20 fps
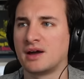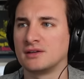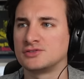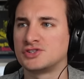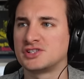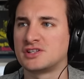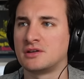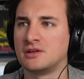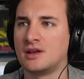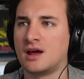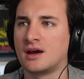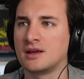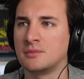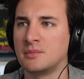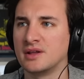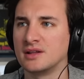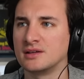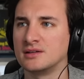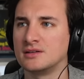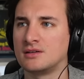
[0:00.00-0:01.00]
just ninety
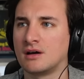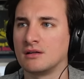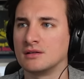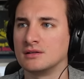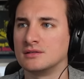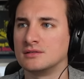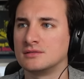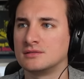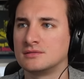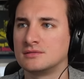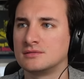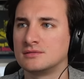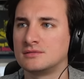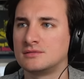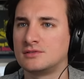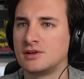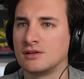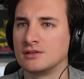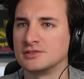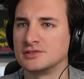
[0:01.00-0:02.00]
million dollar
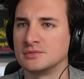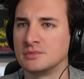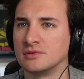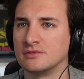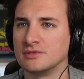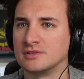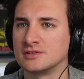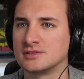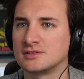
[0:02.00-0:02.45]
dollars above us.